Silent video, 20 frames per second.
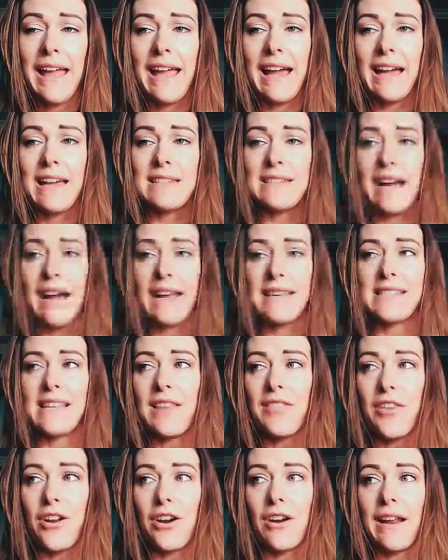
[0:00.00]
And I
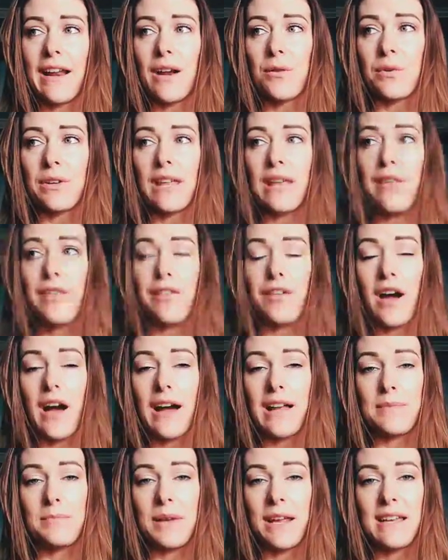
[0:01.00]
sat there and I really
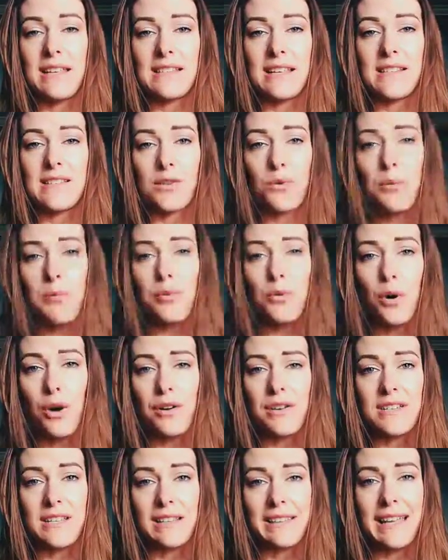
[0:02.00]
thought because it's so
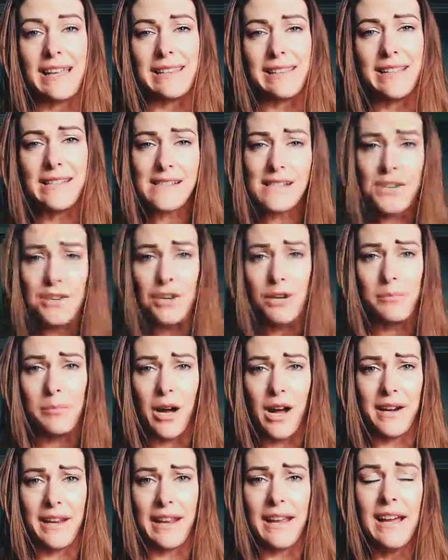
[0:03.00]
important to like listen to your
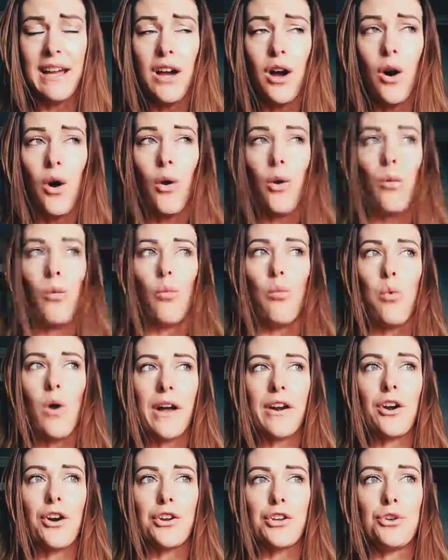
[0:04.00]
body.
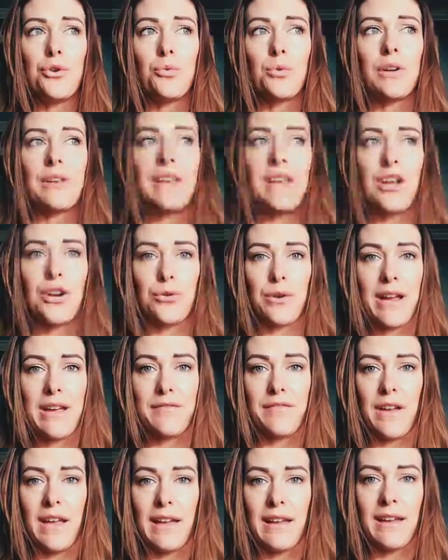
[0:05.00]
What are you really
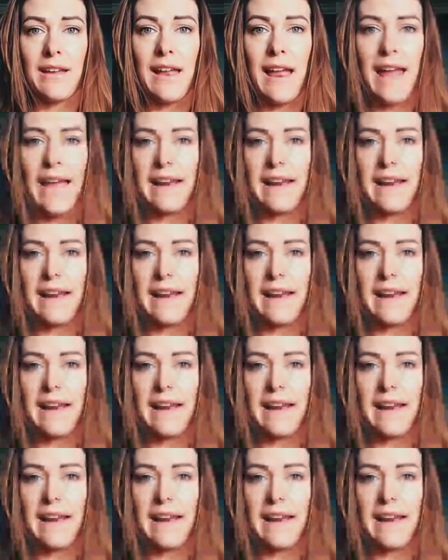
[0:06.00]
craving?